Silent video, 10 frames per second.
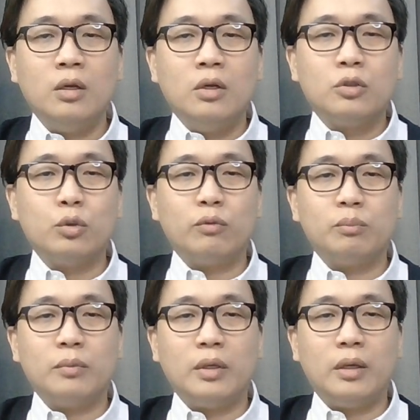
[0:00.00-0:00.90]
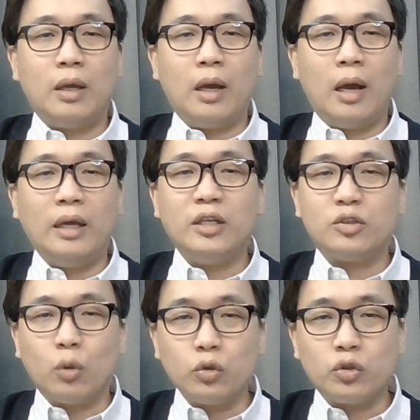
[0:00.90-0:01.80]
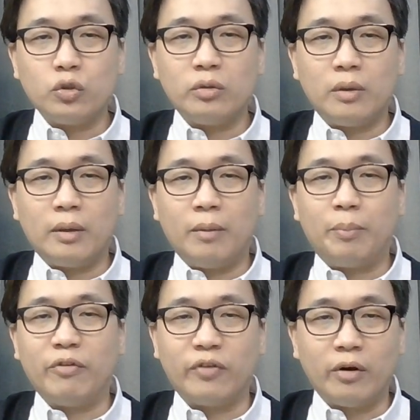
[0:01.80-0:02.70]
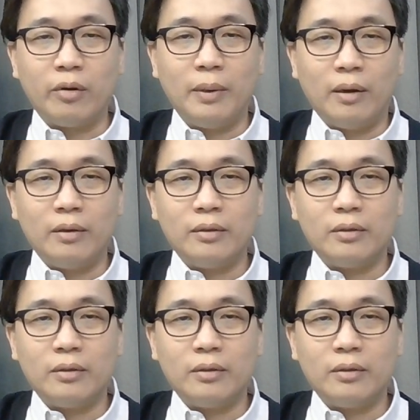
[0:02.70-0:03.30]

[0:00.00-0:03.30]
So it is also preferable,